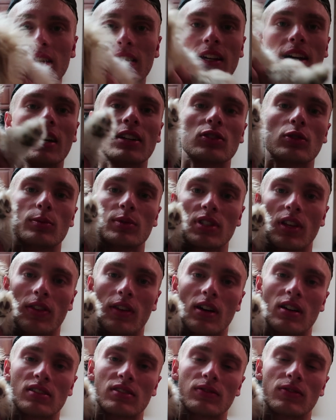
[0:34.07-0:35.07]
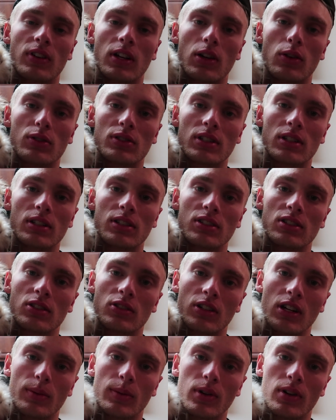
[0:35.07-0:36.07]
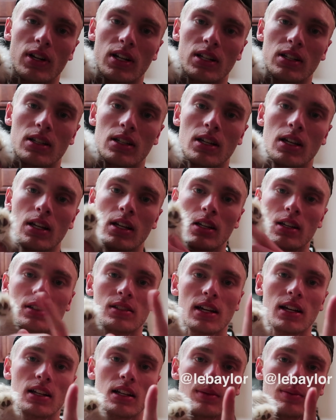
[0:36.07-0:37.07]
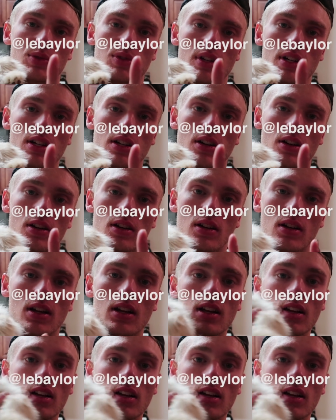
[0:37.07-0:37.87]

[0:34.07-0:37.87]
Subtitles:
He has almost 1,000 followers on Instagram already. His that name's right here.